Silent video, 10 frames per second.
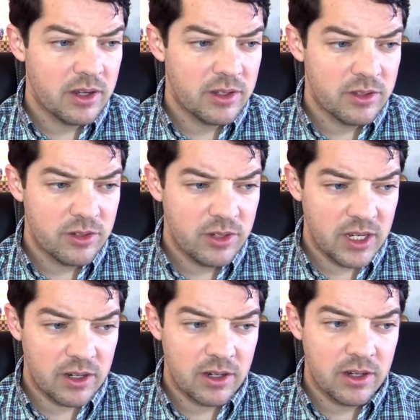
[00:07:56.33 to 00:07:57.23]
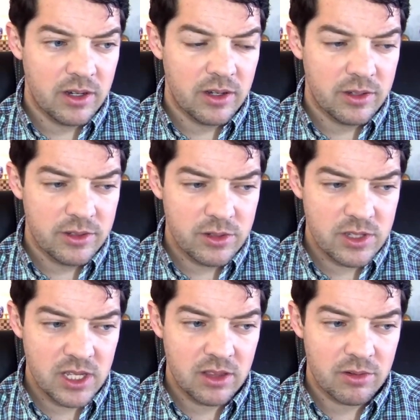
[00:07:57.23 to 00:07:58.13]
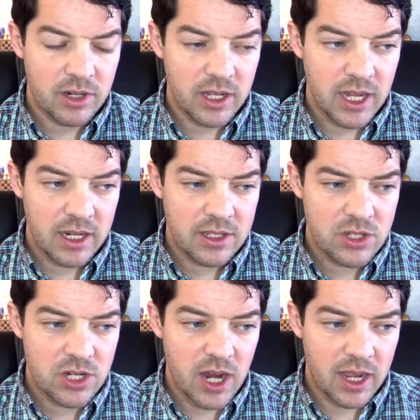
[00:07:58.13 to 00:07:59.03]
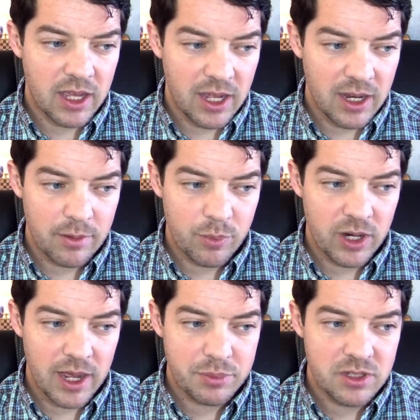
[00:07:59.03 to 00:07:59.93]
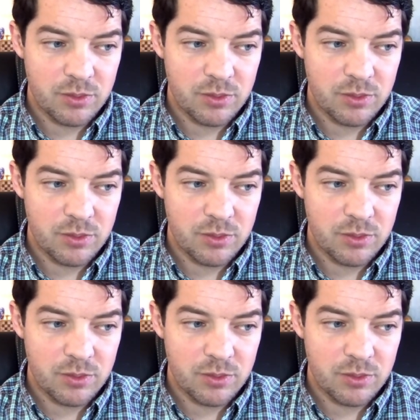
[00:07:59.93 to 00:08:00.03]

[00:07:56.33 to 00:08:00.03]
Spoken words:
to c3, and it's check, and perhaps to